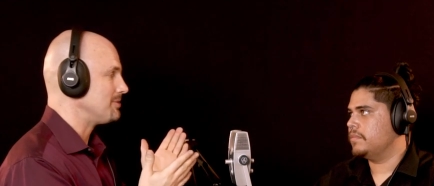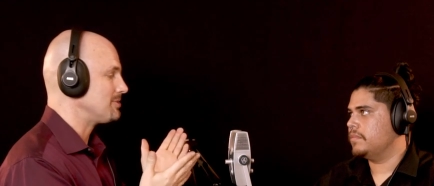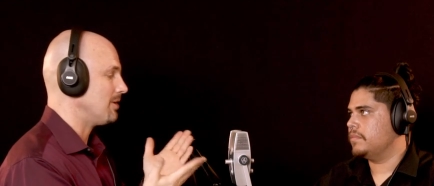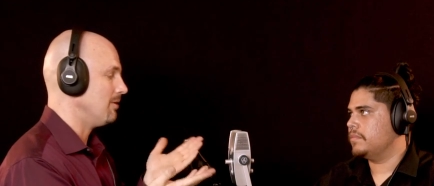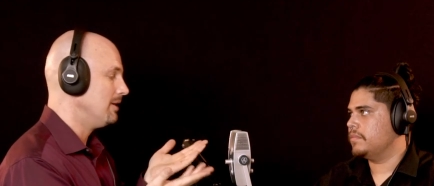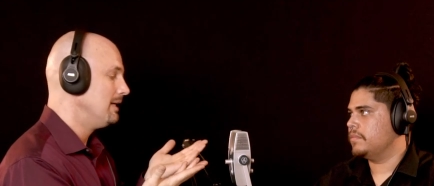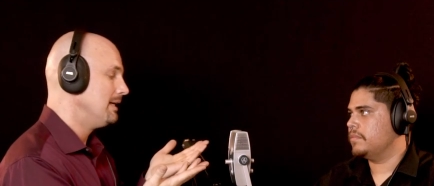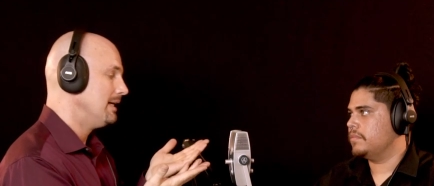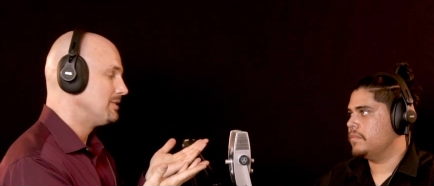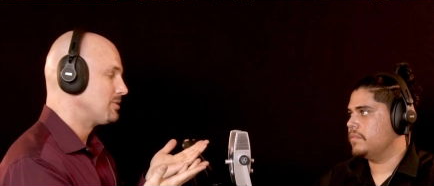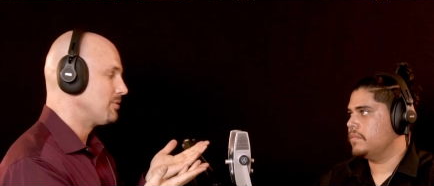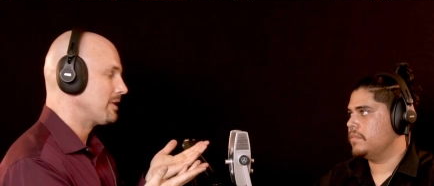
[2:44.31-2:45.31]
Speaker 1: So
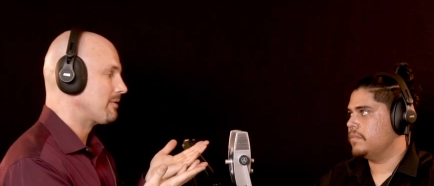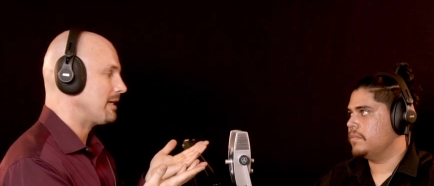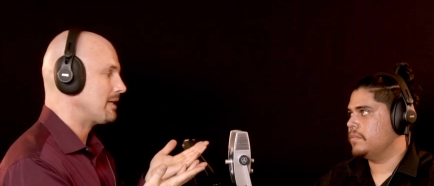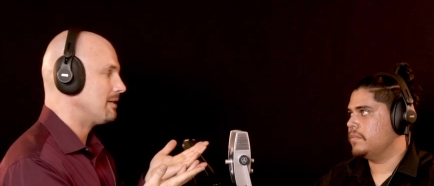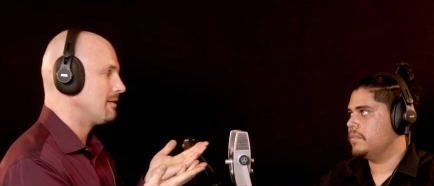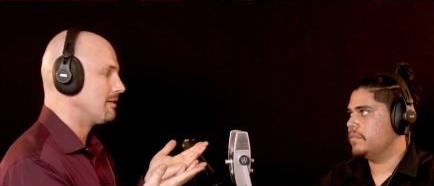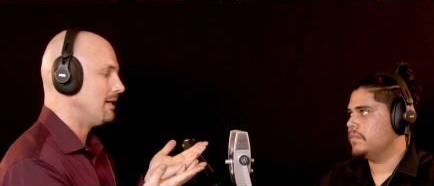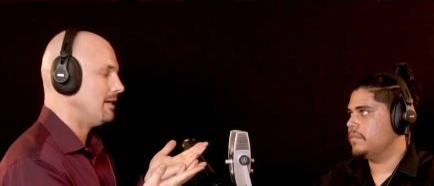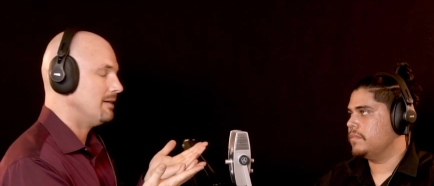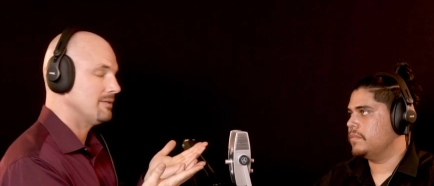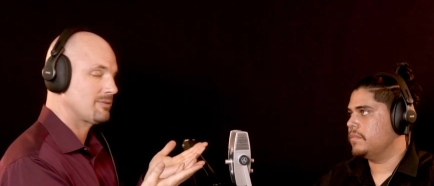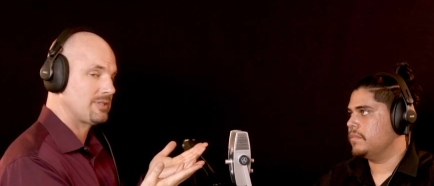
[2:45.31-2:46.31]
it's a really great
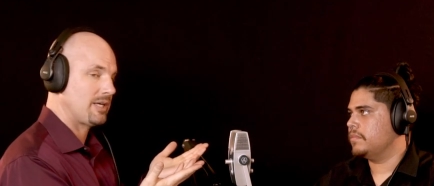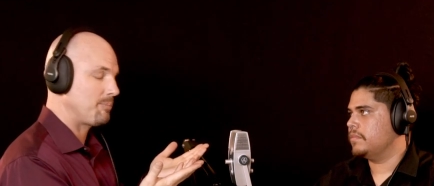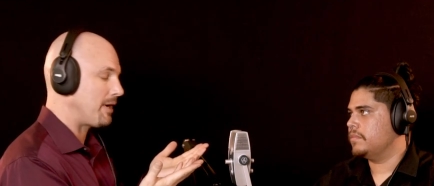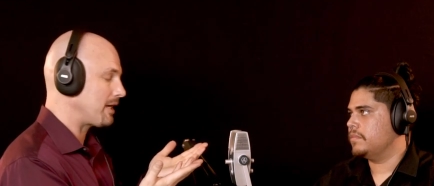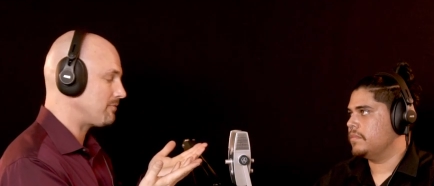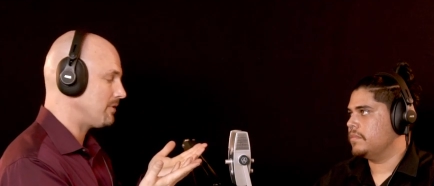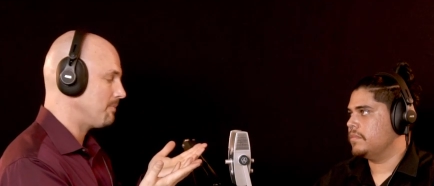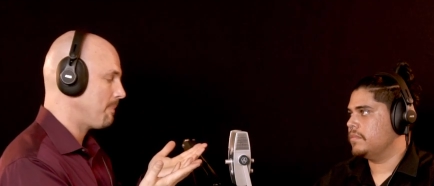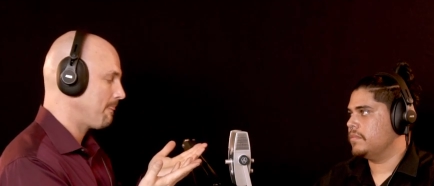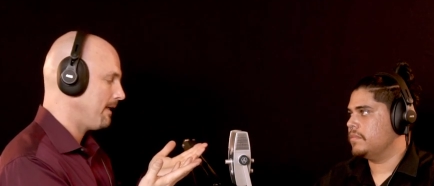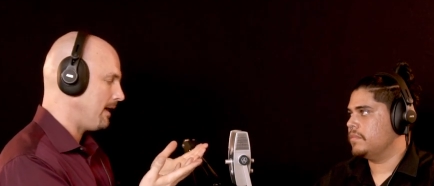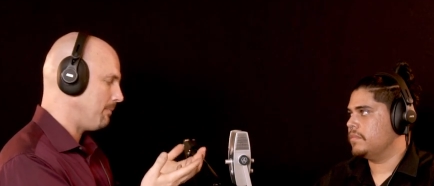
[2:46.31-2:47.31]
sounding microphone.
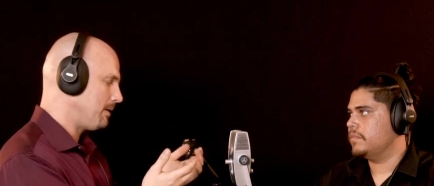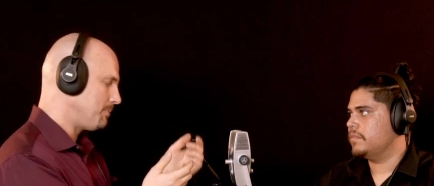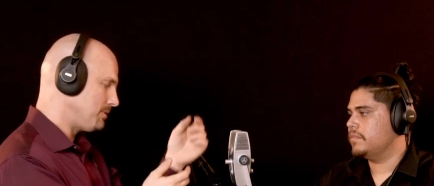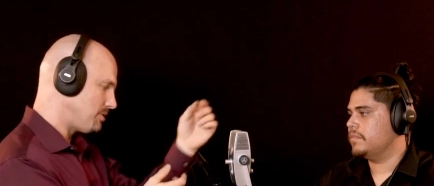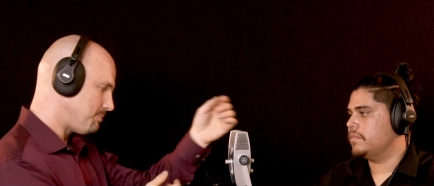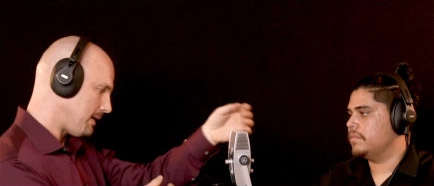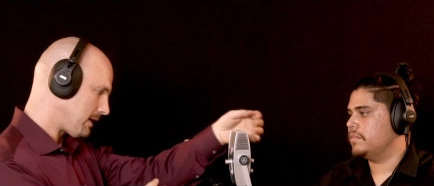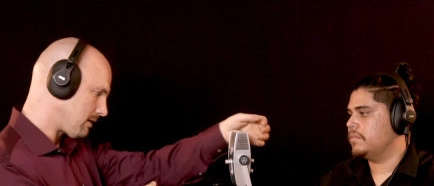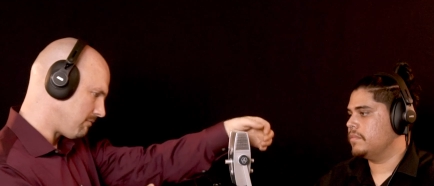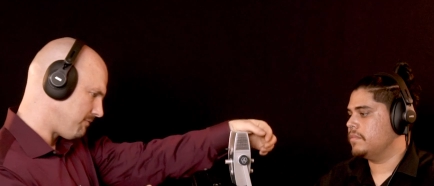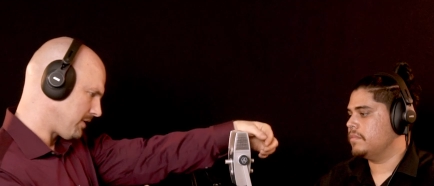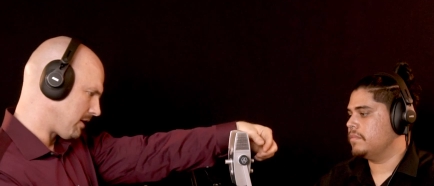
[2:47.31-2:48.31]
I'm going to put this back
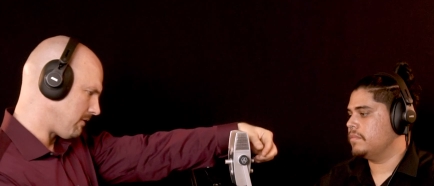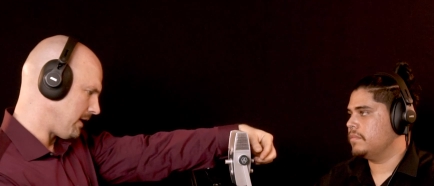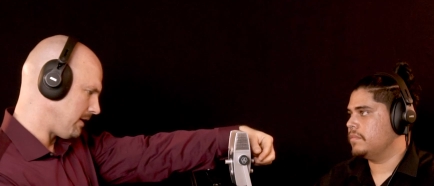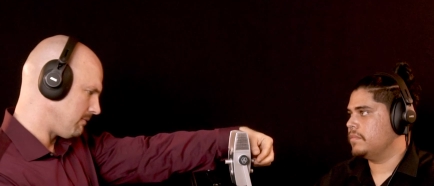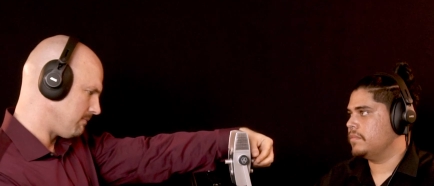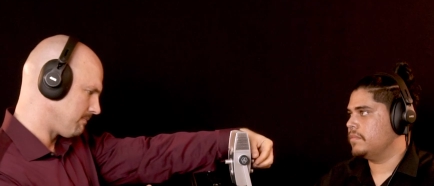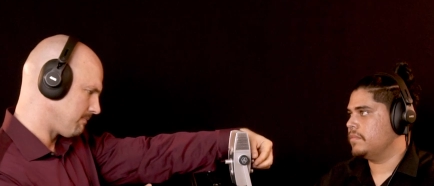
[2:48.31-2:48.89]
on figure eight.